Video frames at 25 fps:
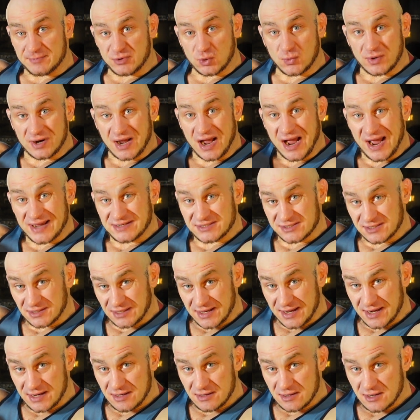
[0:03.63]
You wanna
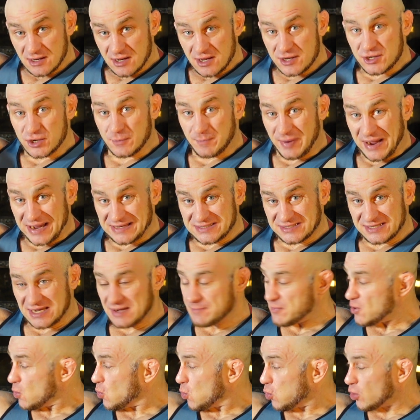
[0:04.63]
isolate your
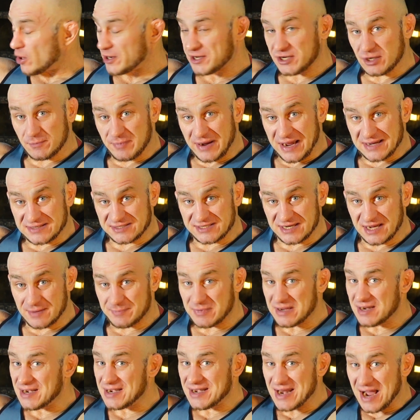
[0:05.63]
bicep, work your
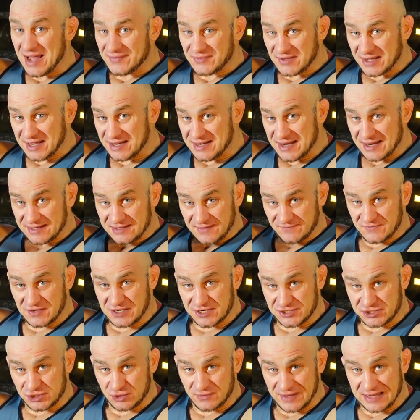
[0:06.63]
bicep, not the connective tissue.